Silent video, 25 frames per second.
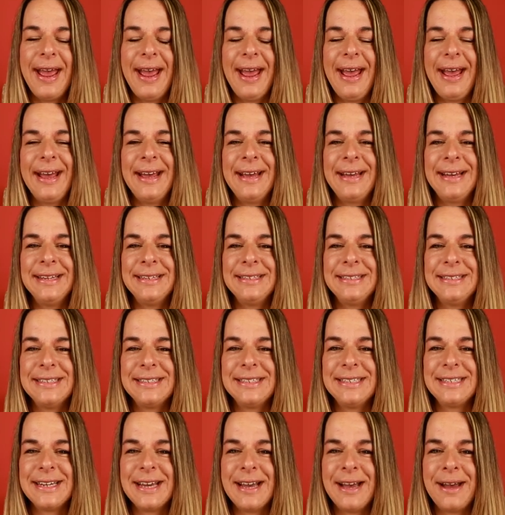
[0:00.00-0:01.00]

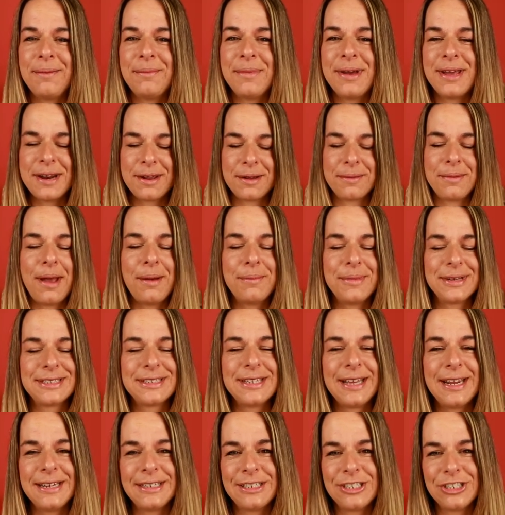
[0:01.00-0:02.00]
and uh, and I'm
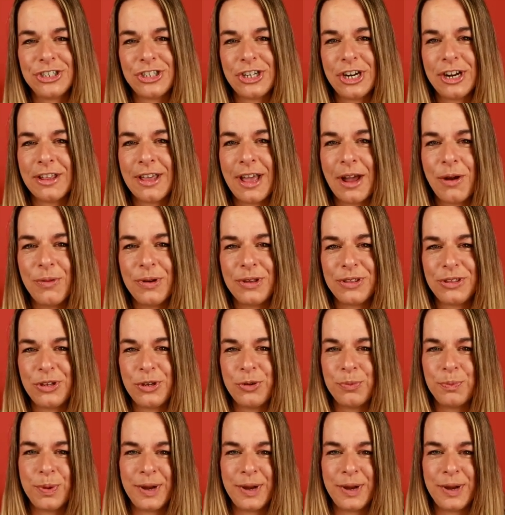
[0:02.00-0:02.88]
excited to share that with you.